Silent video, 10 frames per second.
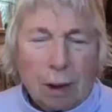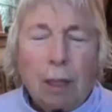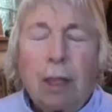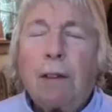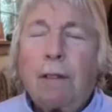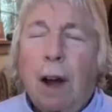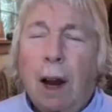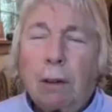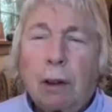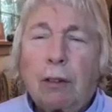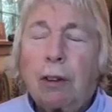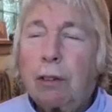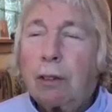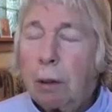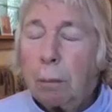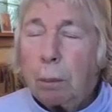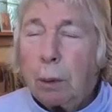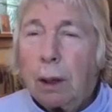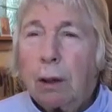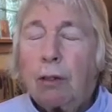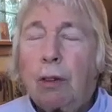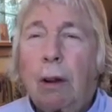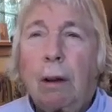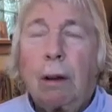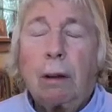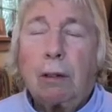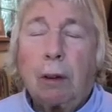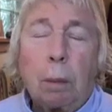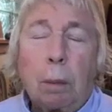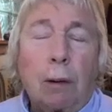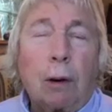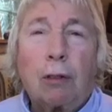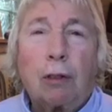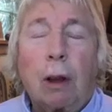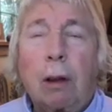The virus simply is it's a parasite.